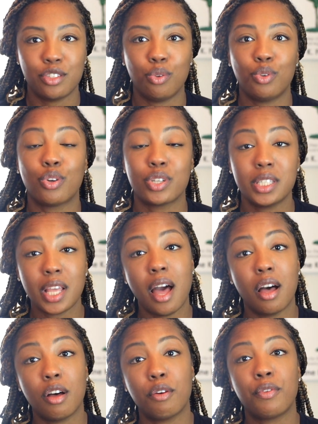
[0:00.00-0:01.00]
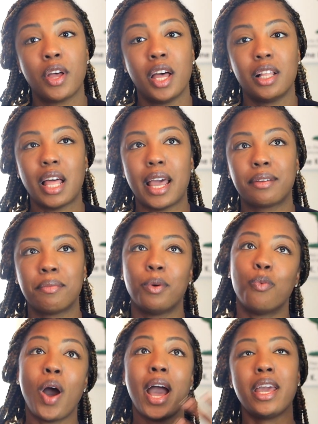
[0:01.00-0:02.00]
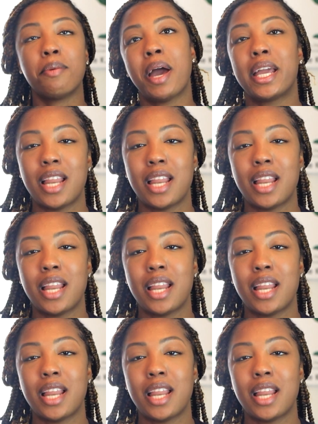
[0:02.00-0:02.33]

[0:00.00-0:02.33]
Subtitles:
to yourself, like, why am I